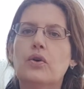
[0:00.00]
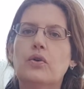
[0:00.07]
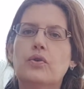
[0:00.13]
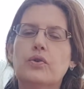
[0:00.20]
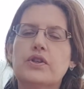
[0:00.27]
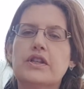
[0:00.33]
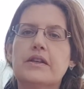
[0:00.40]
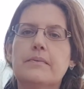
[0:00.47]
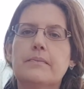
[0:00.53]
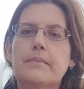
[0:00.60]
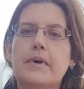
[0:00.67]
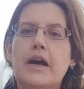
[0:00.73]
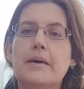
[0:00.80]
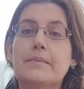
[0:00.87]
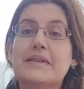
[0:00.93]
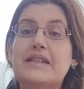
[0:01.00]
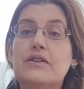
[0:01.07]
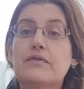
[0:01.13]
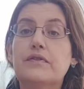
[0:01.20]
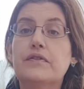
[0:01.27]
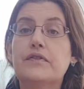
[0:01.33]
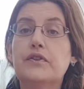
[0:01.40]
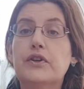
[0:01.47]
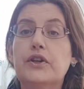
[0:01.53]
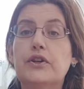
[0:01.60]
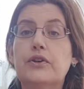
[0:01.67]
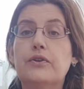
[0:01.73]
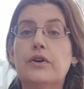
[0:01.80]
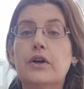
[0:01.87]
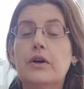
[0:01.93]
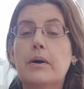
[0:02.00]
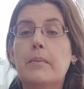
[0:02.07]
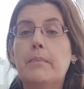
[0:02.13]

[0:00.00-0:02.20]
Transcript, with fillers: or some um, silver foil,